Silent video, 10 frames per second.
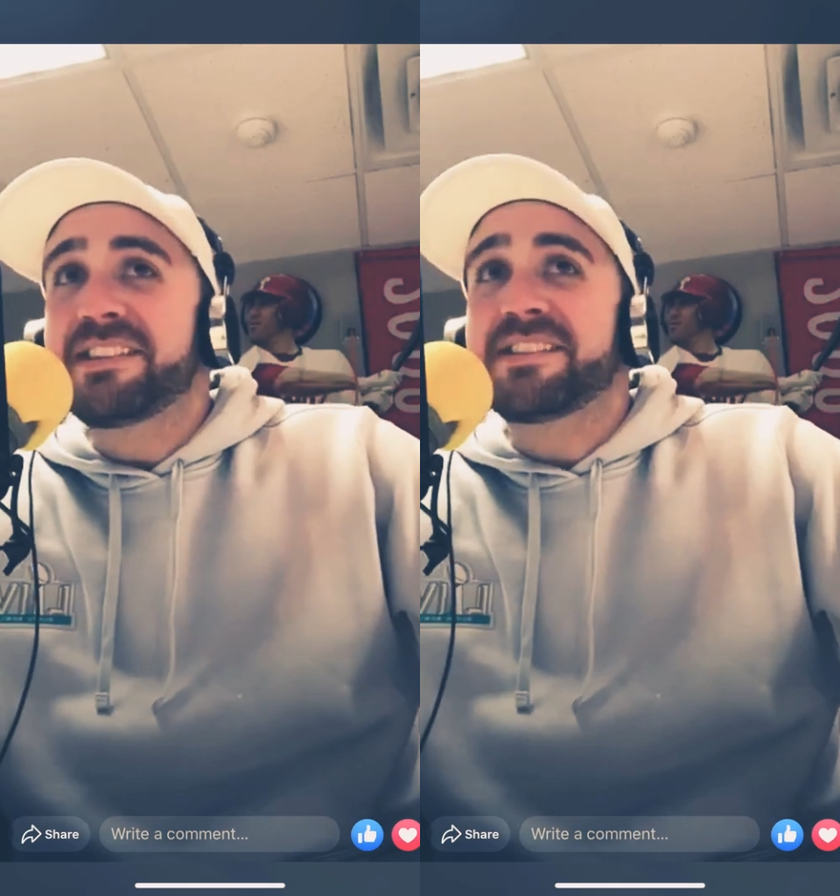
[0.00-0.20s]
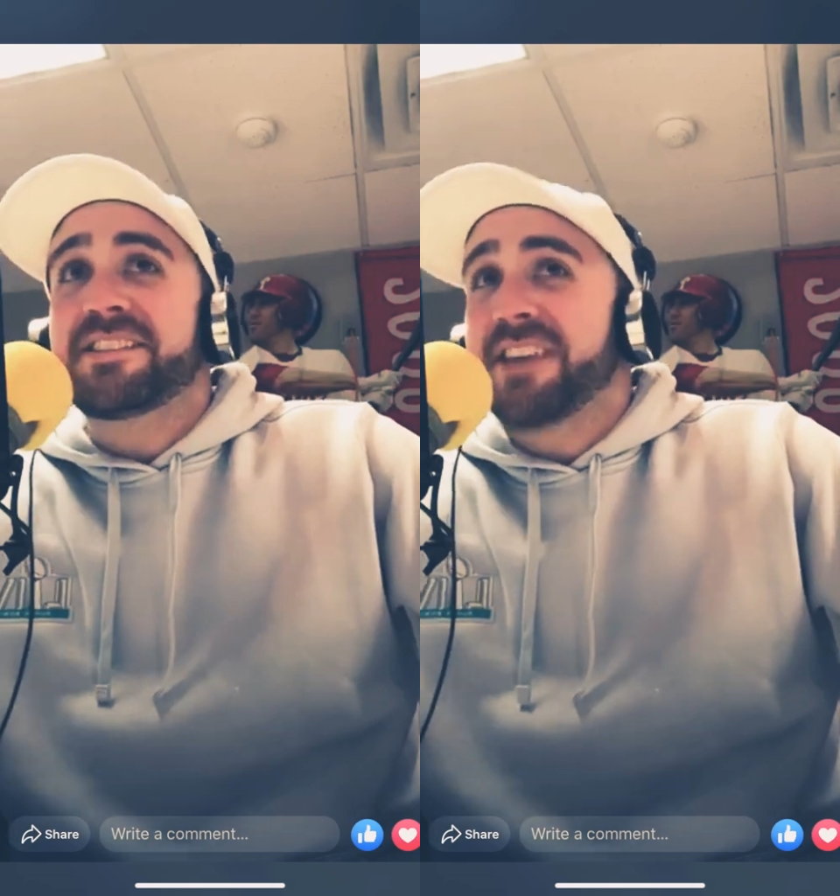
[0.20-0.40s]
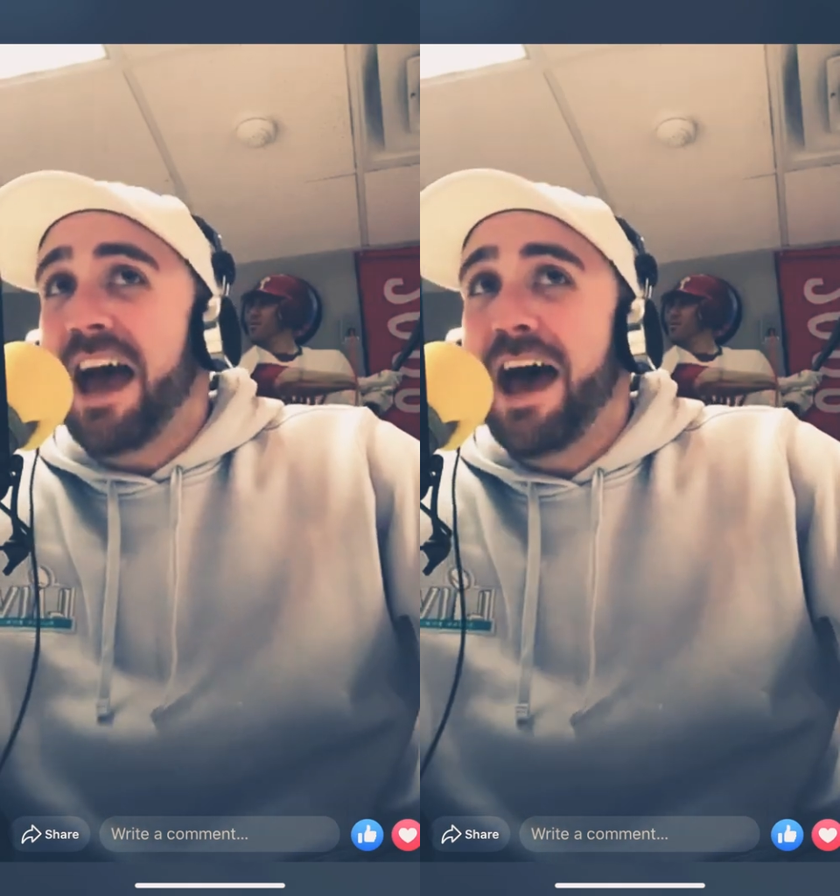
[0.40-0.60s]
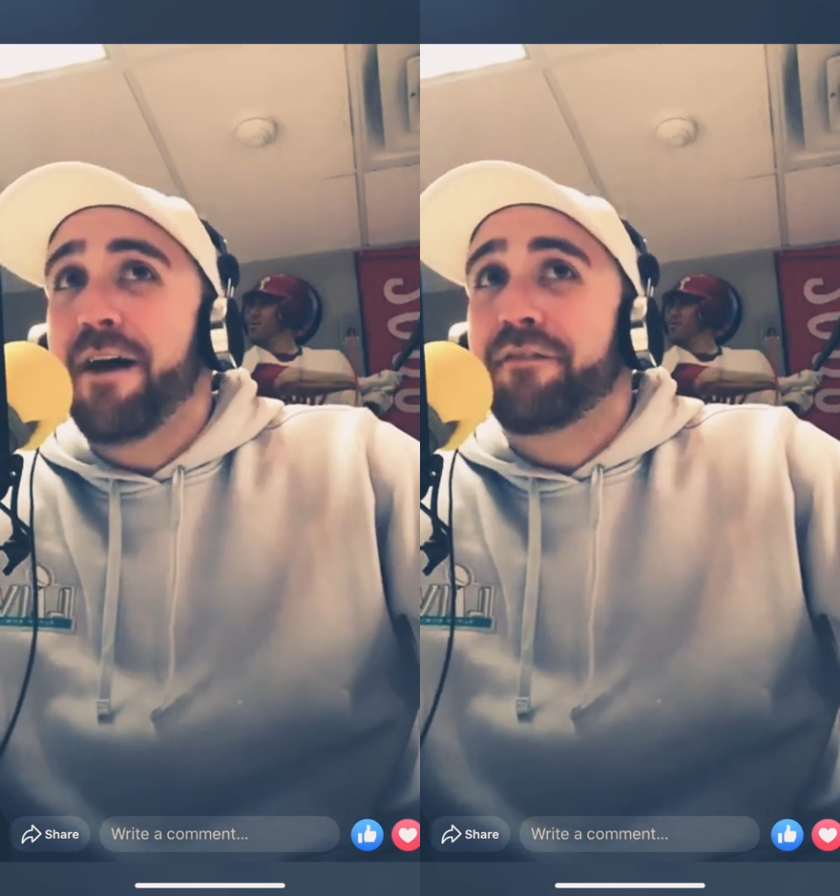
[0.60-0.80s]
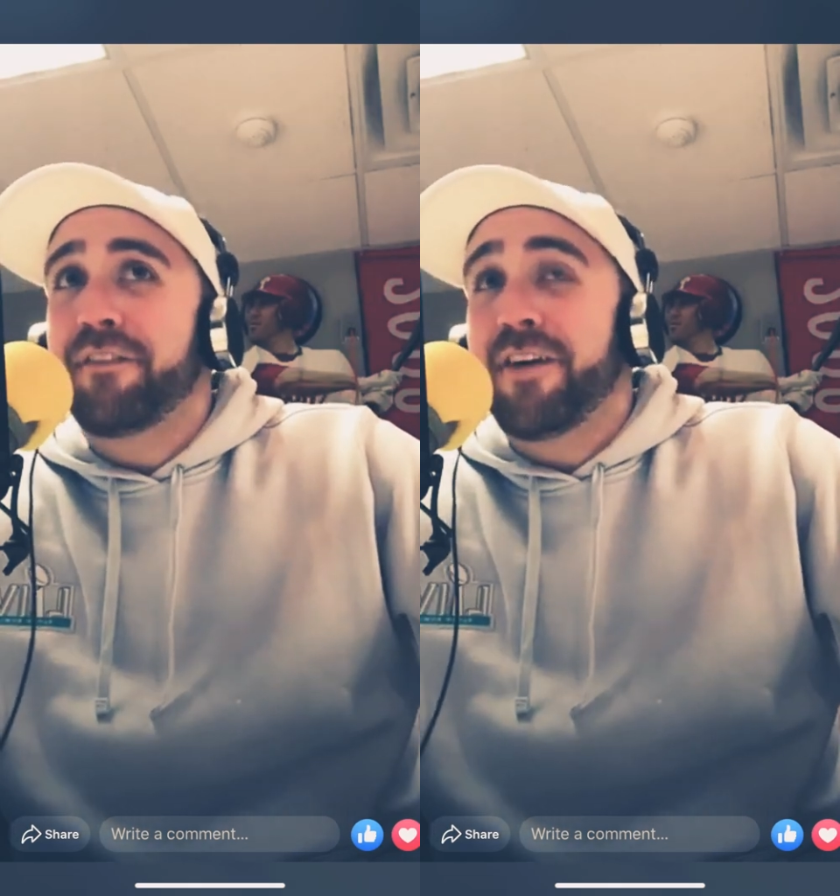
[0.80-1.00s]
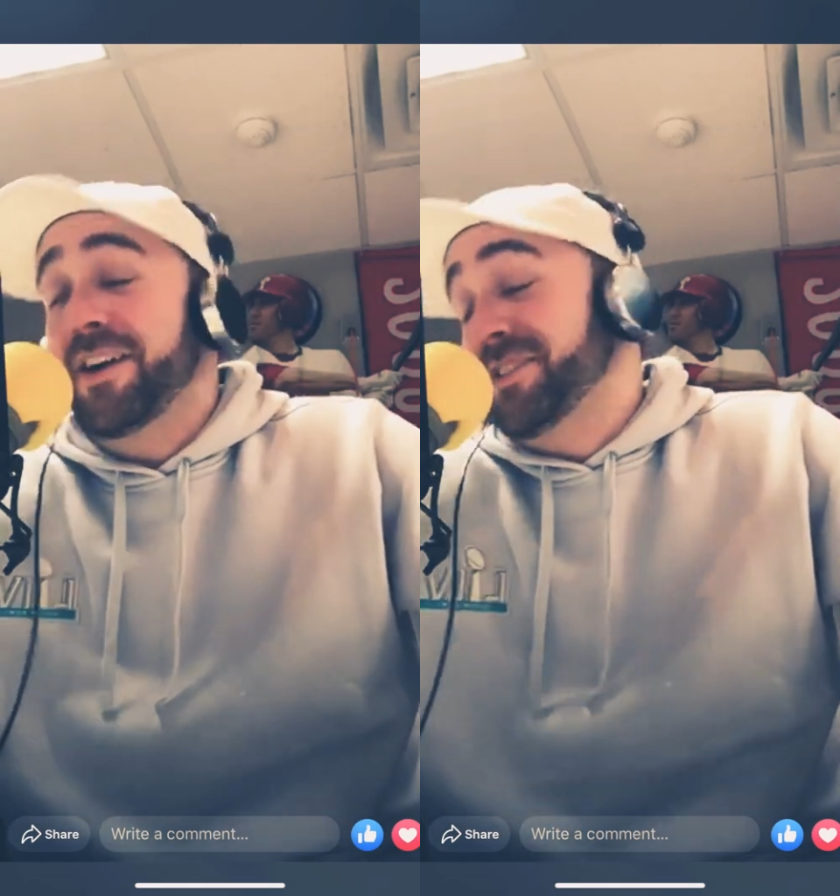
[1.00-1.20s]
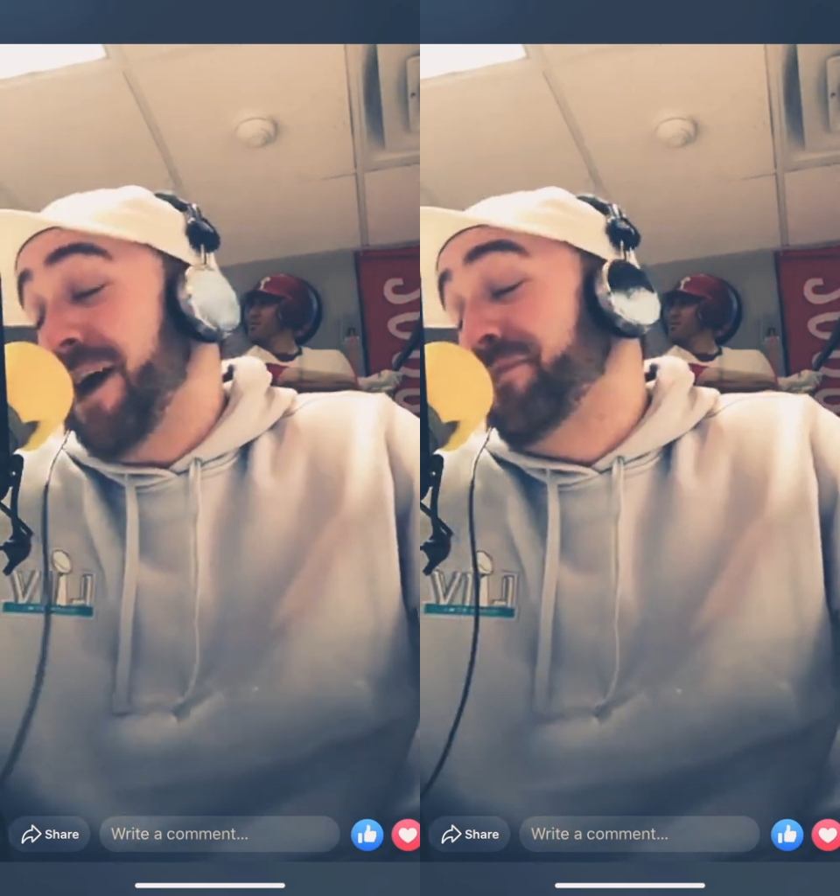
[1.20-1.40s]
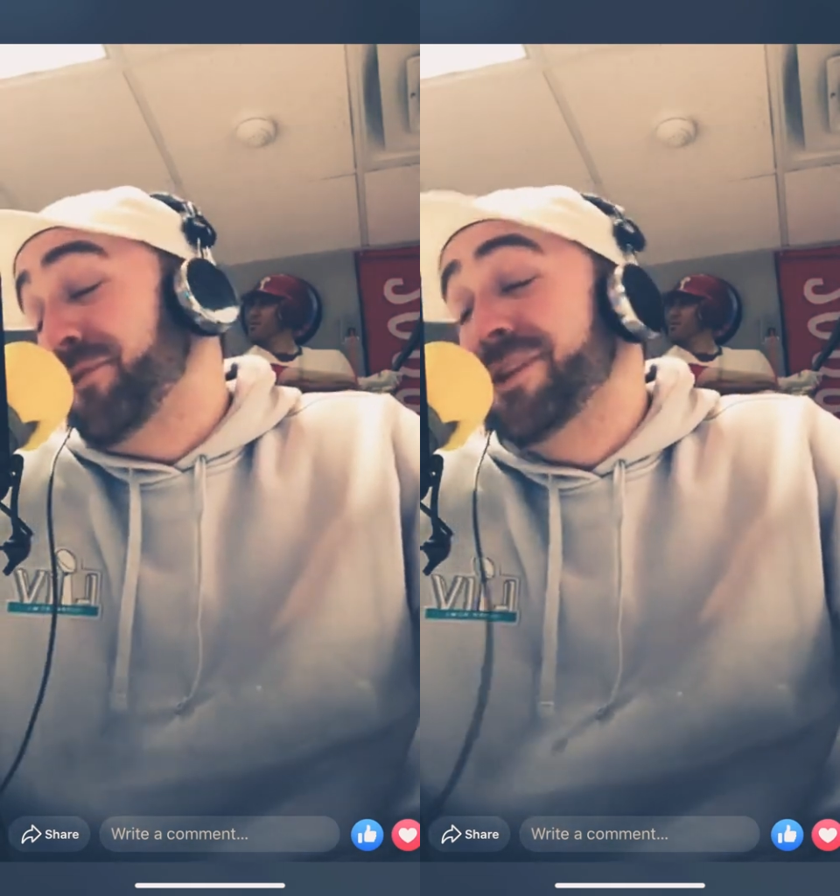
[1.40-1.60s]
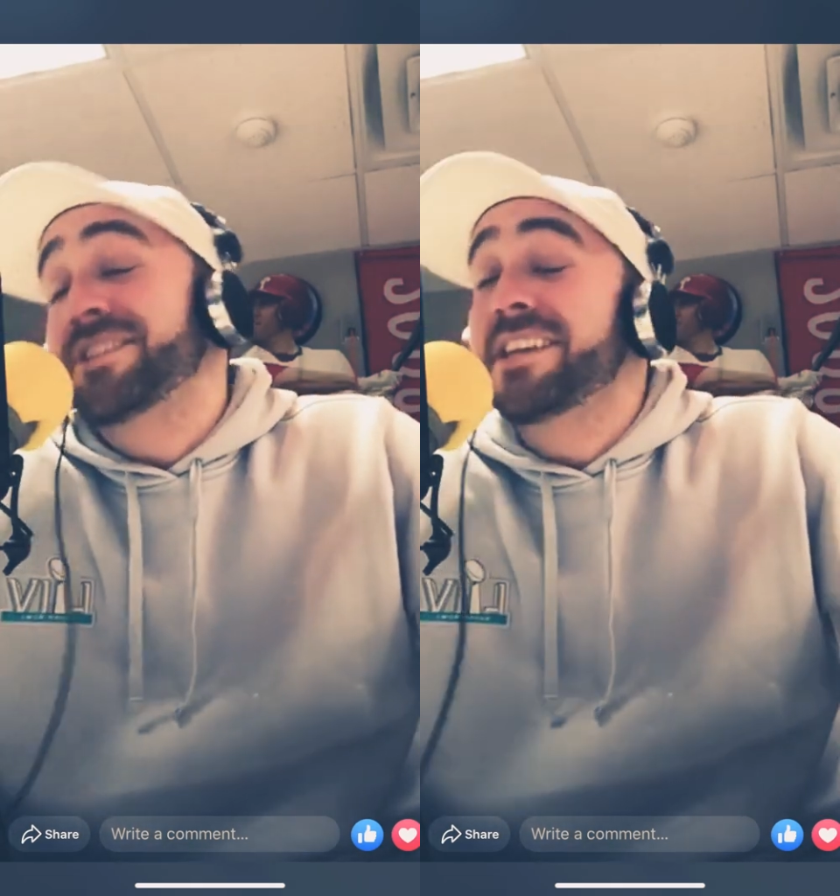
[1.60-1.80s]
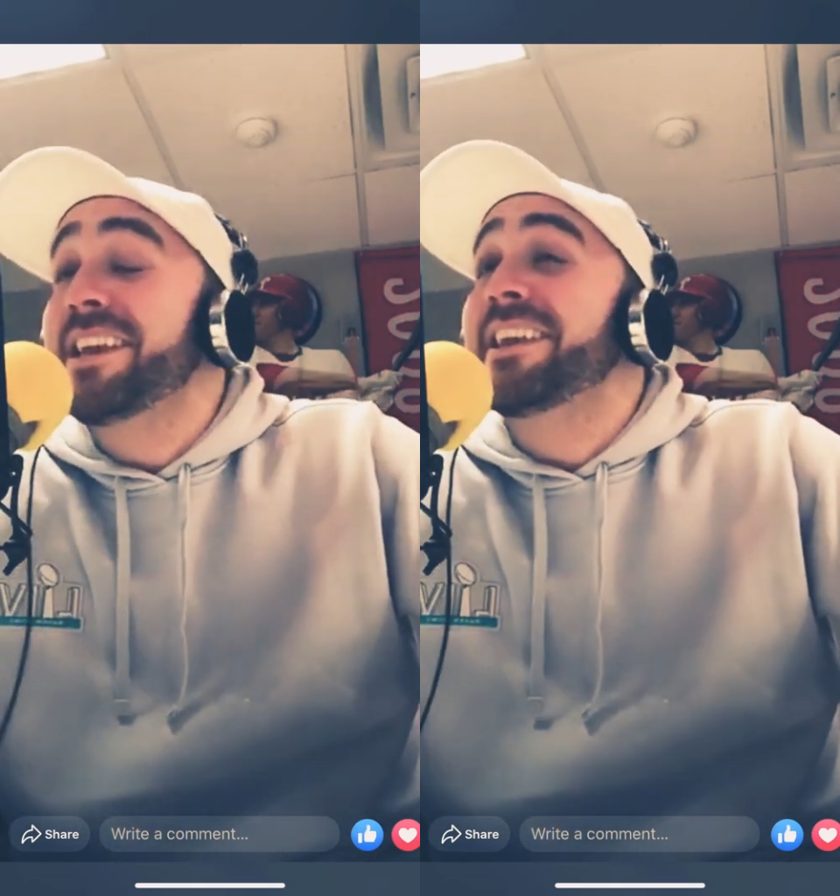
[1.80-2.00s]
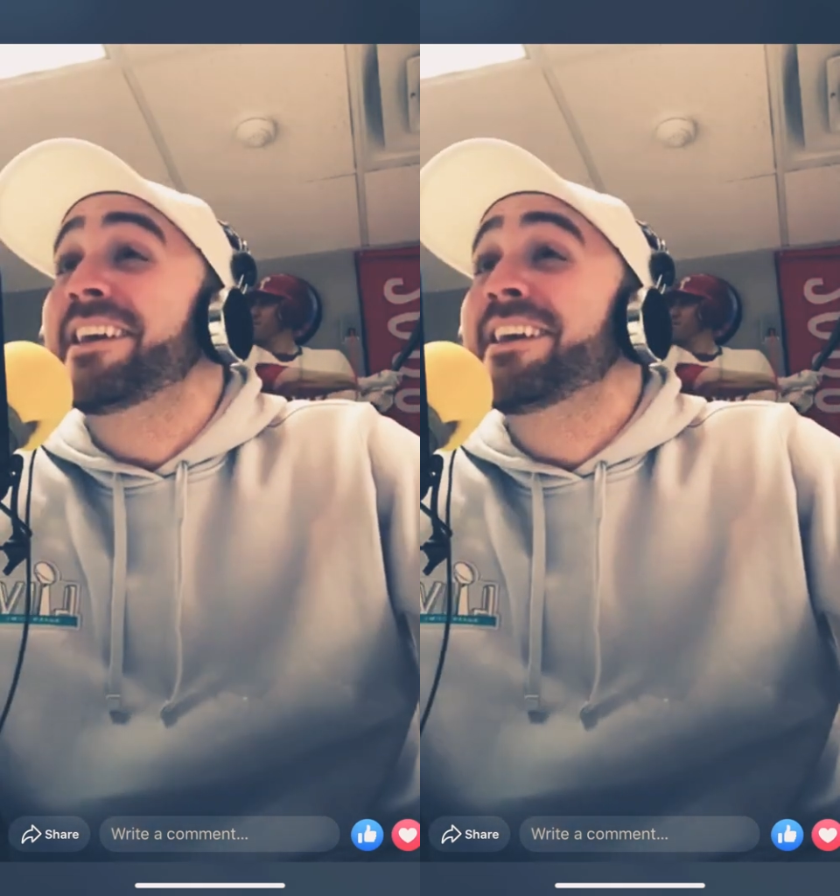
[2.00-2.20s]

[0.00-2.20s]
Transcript: to have a top 3 seed